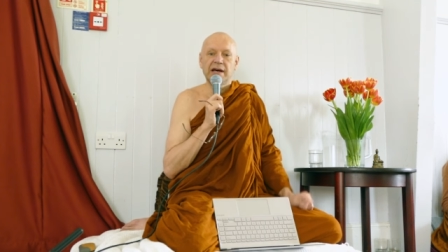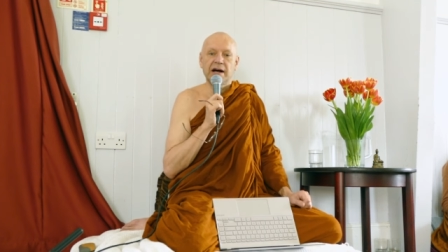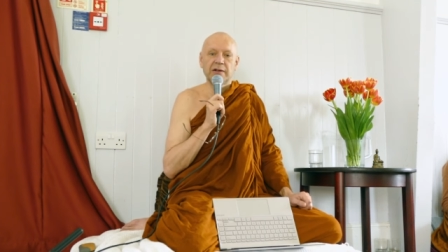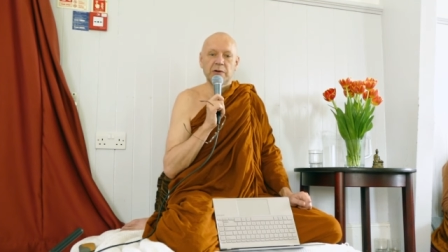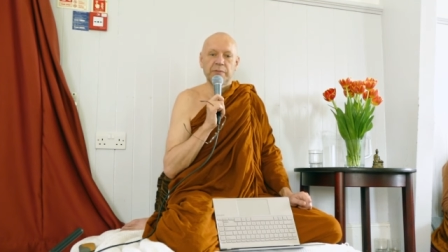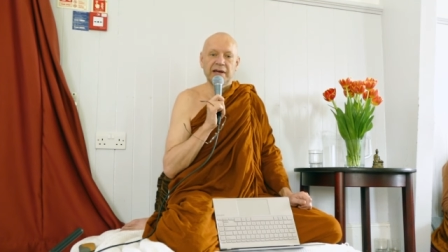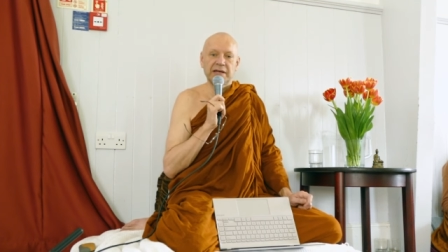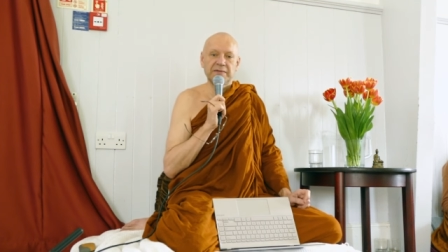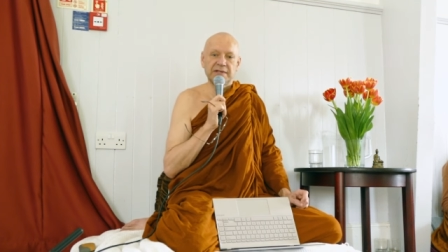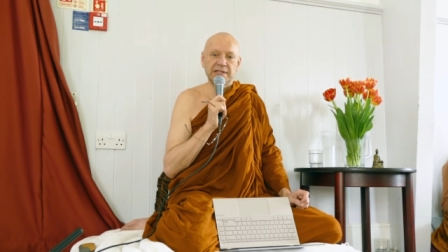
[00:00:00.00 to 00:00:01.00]
I'll come back
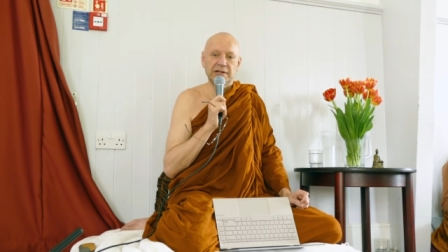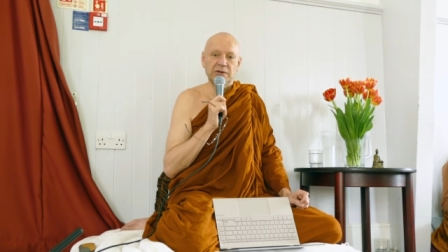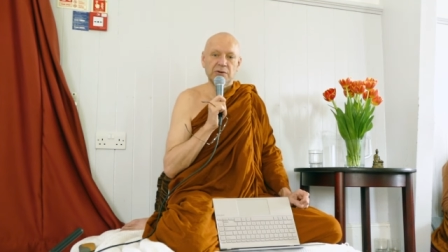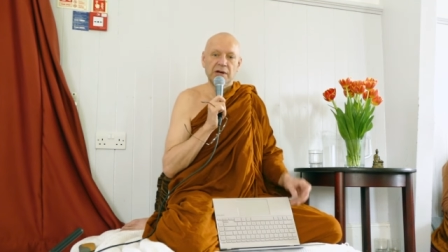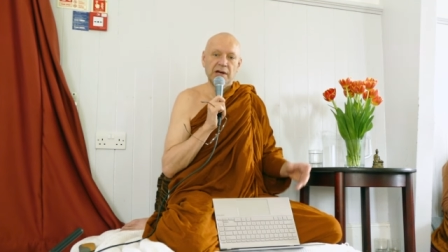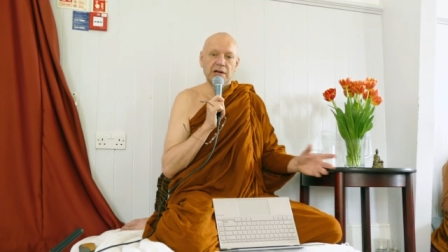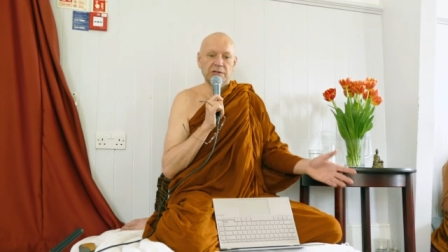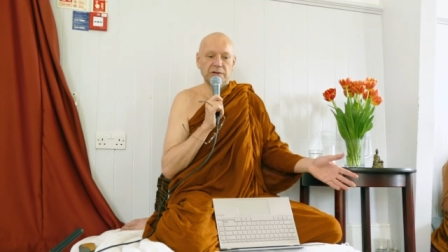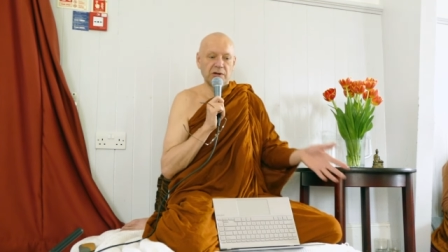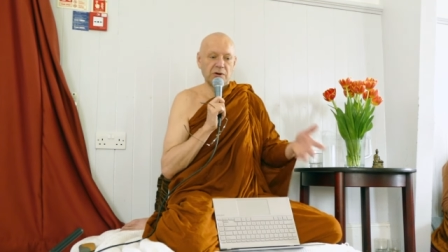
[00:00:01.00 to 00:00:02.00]
and visit you.
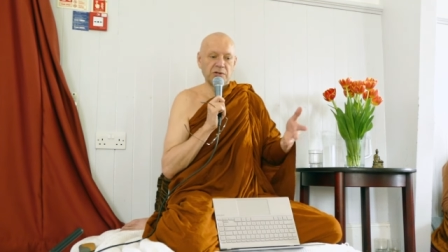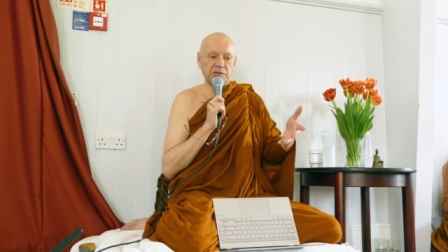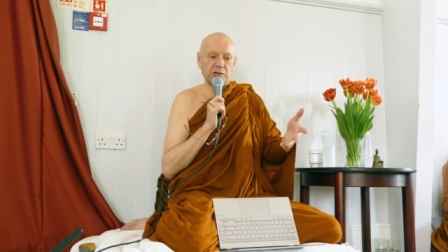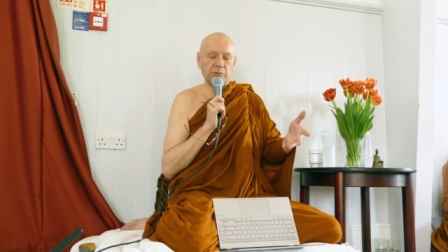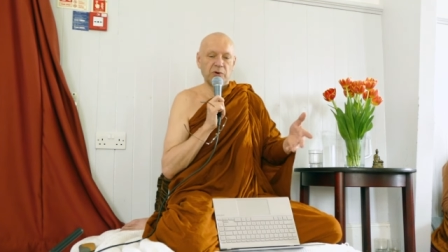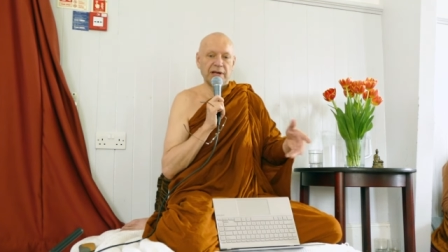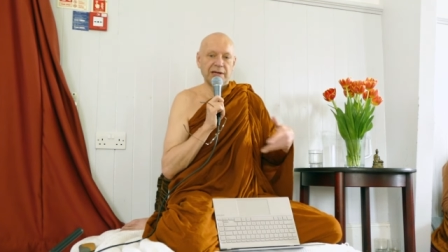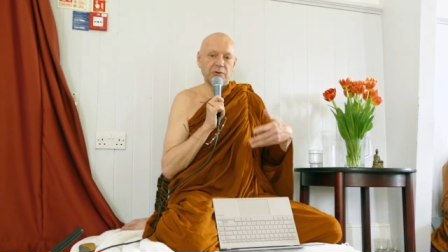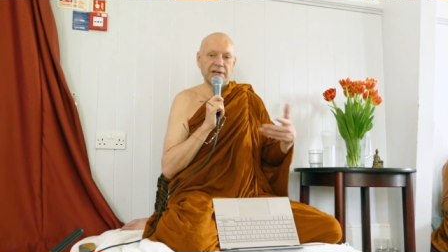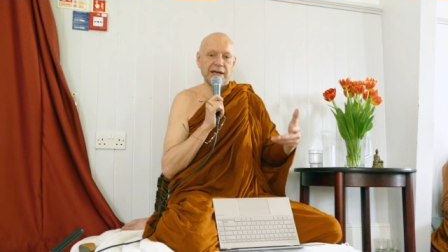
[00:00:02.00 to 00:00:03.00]
So he goes to the Buddha,
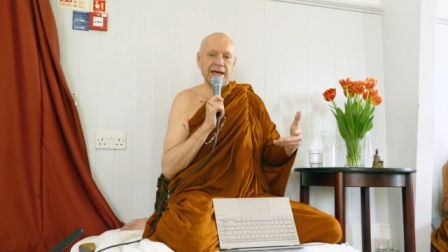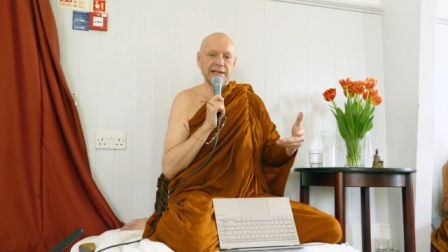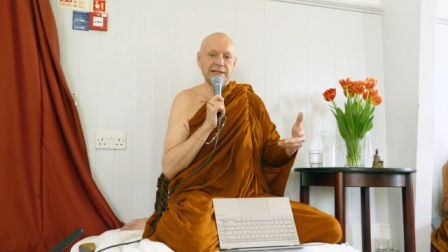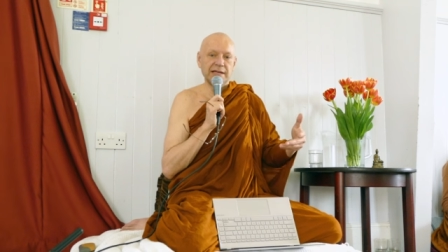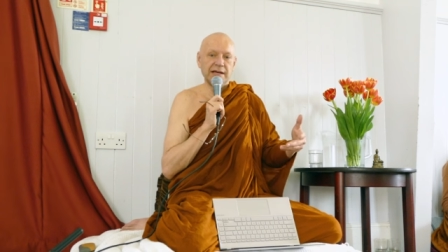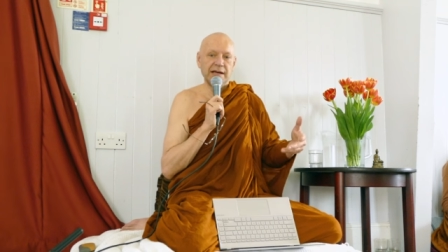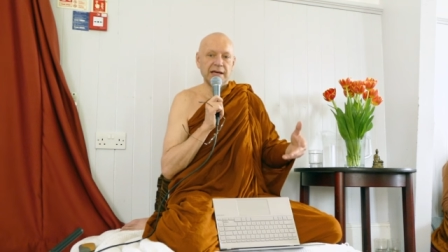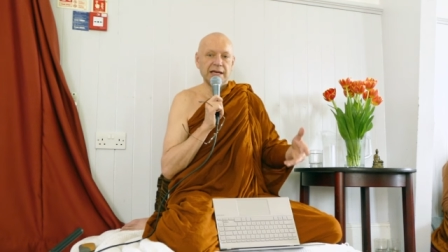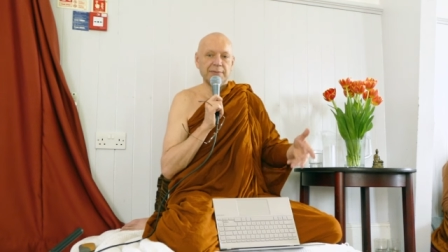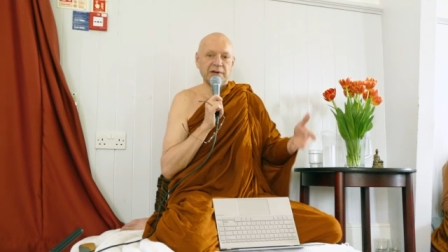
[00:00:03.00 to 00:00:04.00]
he ordains, uh,
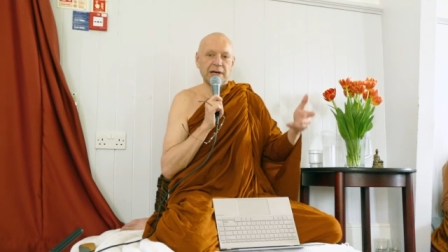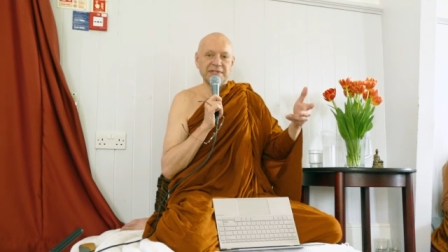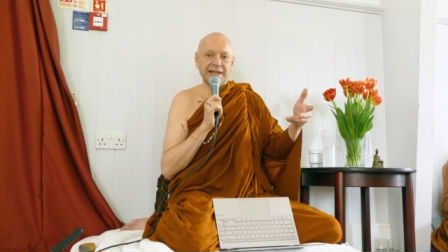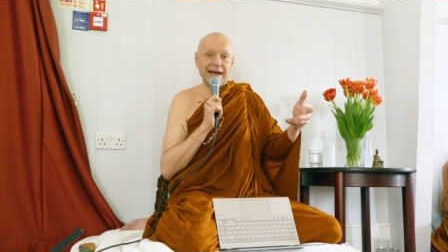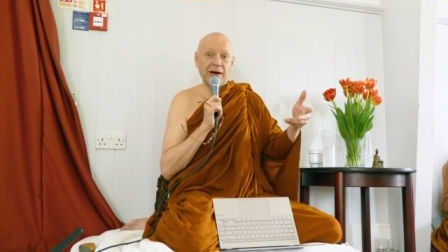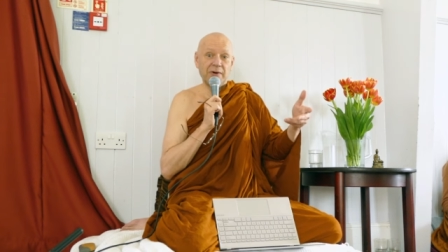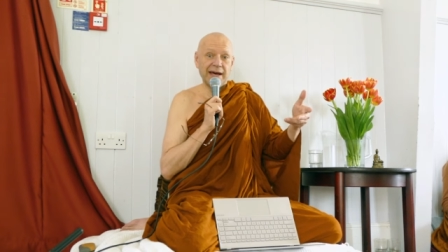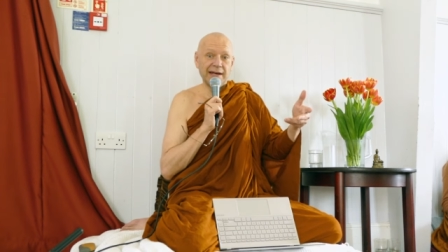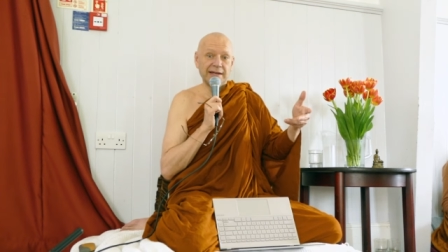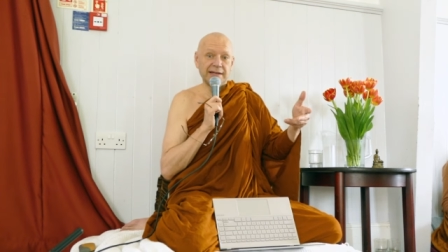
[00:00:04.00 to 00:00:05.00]
he becomes an
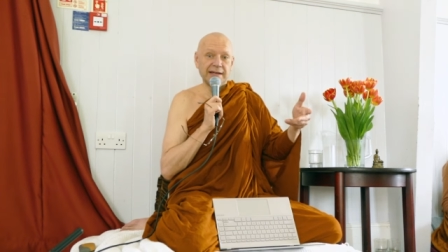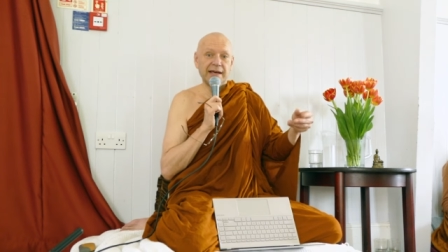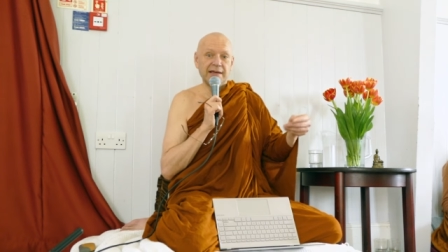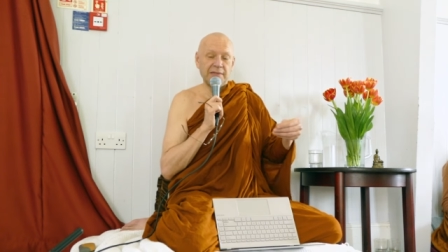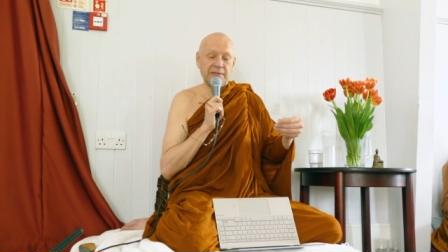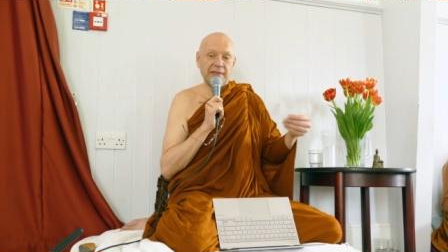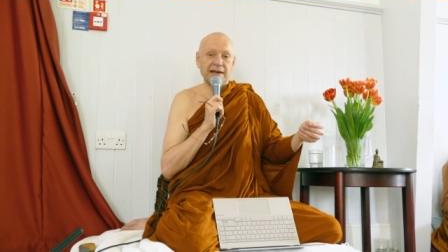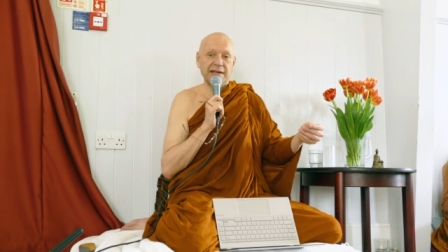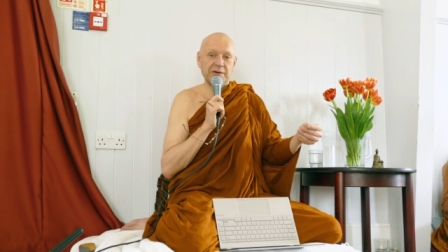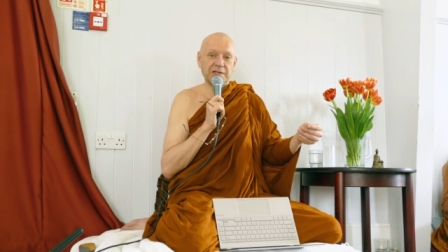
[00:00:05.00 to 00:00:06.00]
arahant,
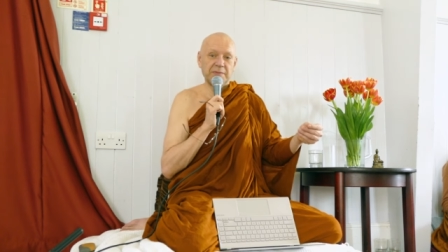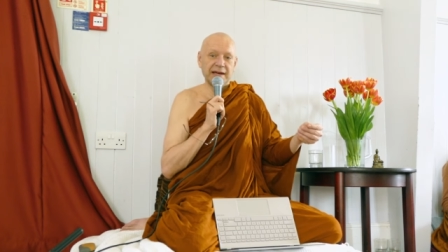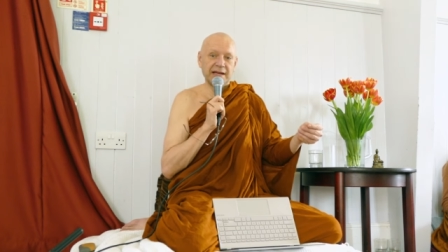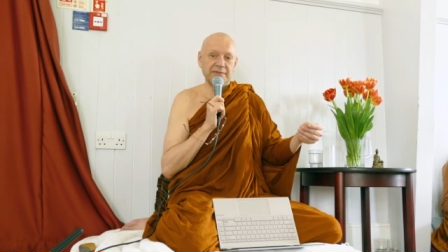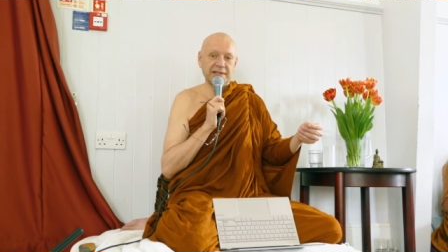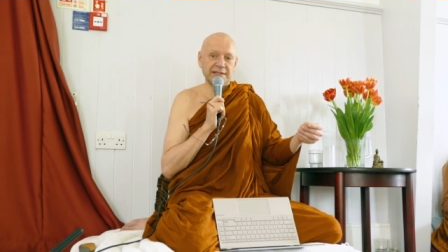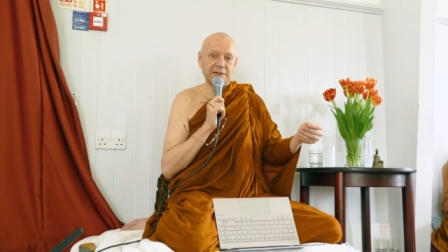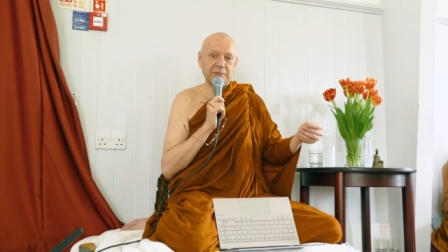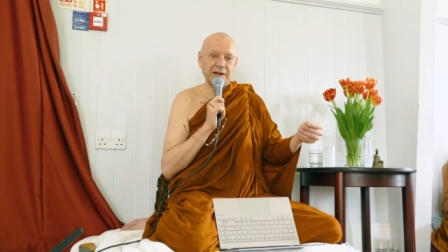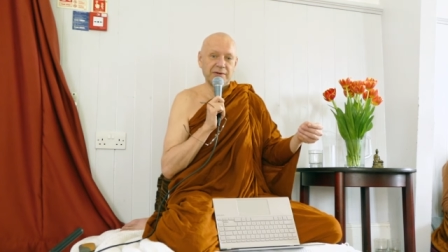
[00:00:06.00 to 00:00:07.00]
then he goes back and visits
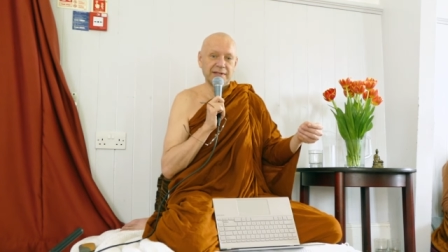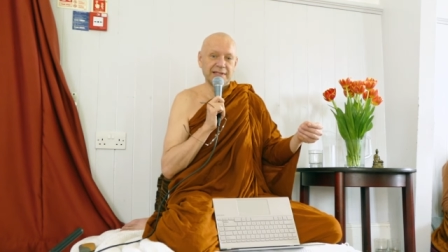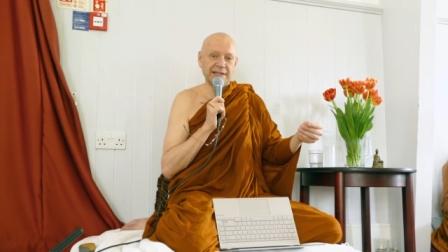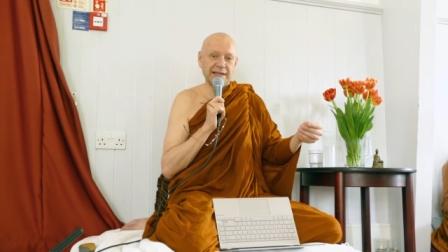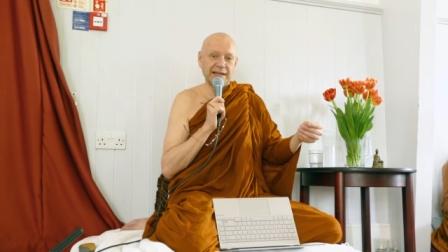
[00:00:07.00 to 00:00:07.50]
his parents.